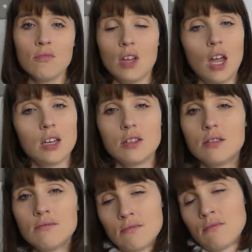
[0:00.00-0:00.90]
and
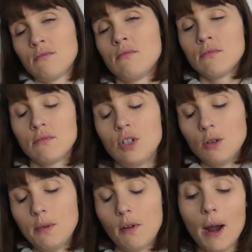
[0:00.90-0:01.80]

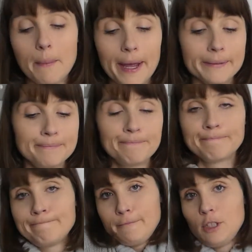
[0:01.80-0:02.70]
she'll be right, mate.
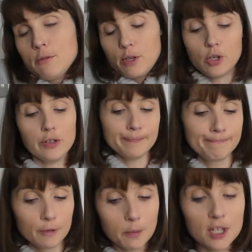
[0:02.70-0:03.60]
You'll be good.
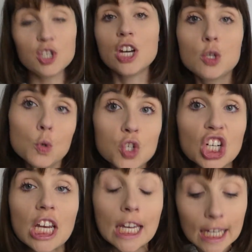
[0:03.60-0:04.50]
You'll be
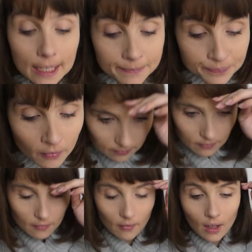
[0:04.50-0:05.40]
G2G.
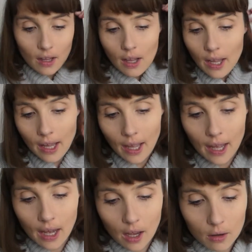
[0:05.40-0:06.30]

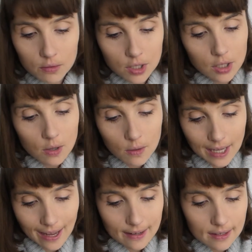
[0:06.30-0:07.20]
How do you
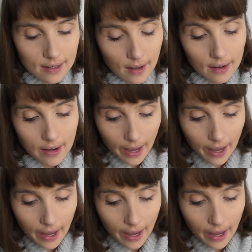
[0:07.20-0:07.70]
get an